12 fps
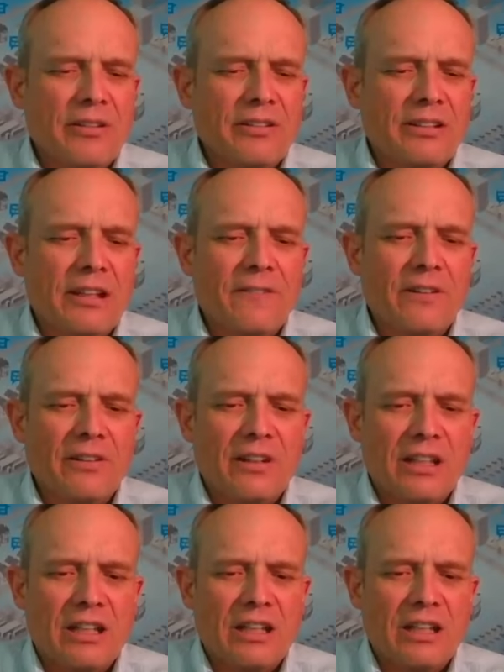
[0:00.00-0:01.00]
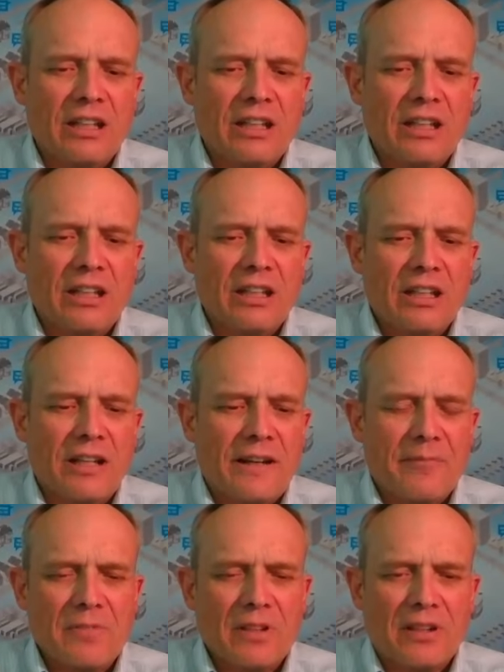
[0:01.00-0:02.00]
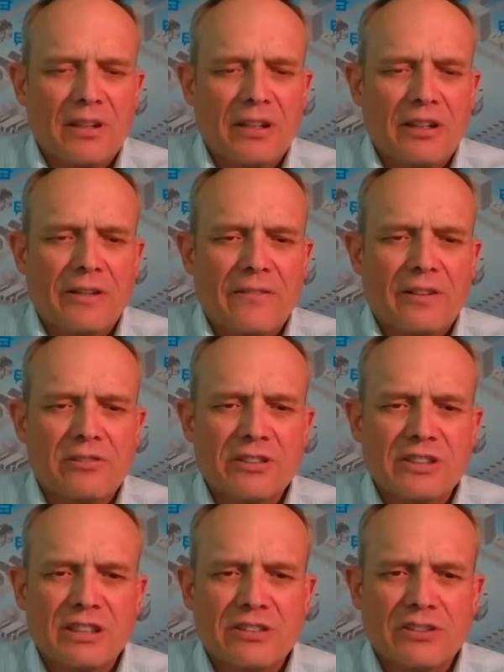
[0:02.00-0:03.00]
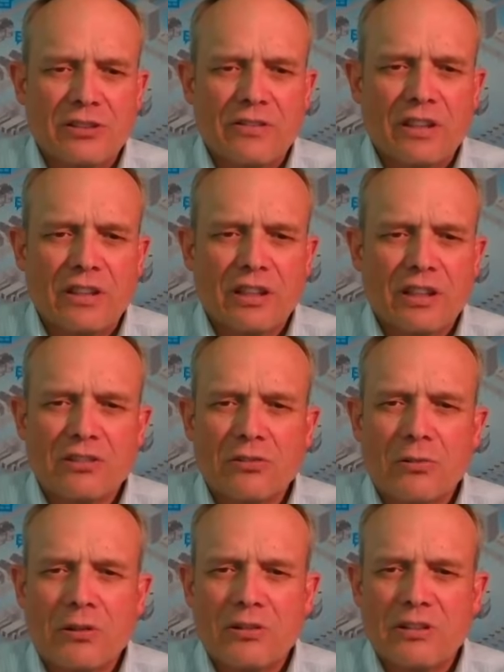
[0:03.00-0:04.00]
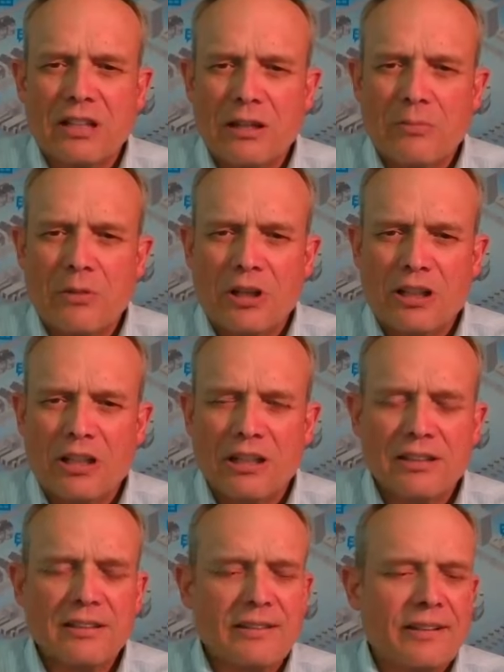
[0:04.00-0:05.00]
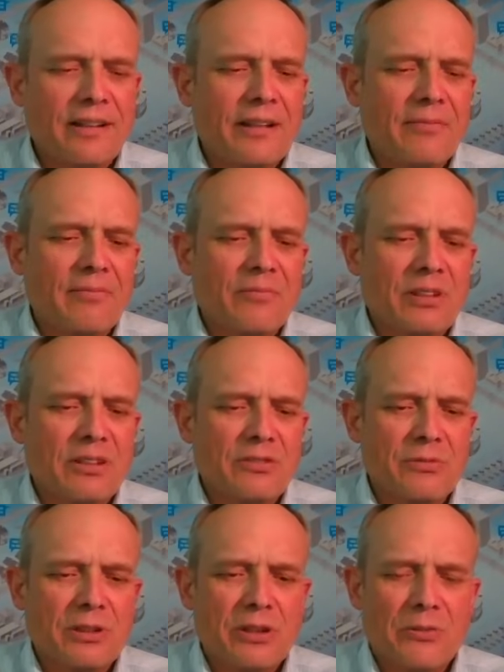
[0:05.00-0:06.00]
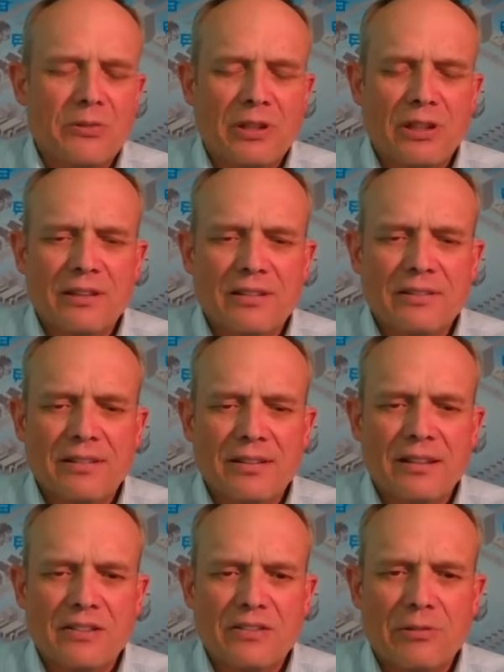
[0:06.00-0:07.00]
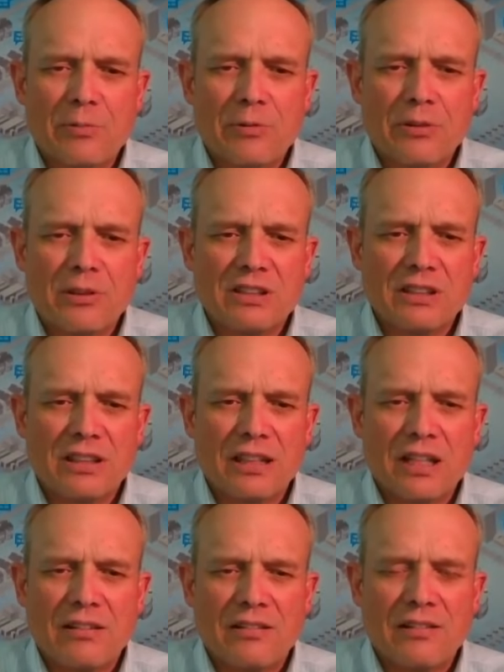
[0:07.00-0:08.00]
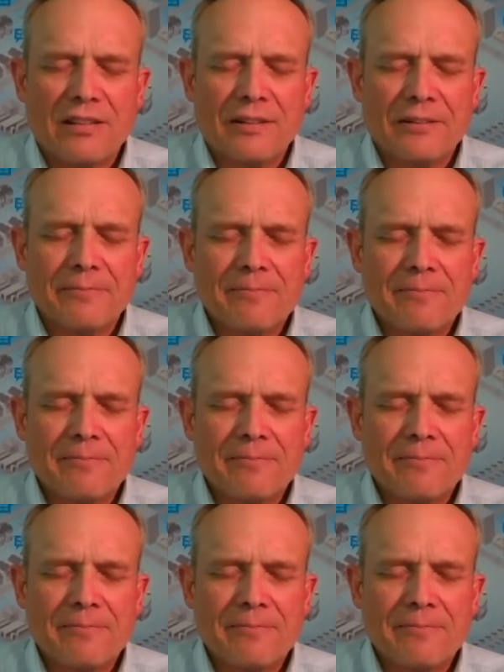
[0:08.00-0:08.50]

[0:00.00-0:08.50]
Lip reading: Well, definitely a lot of interest in serving the indoor data market. As we know, and as the reports indicate,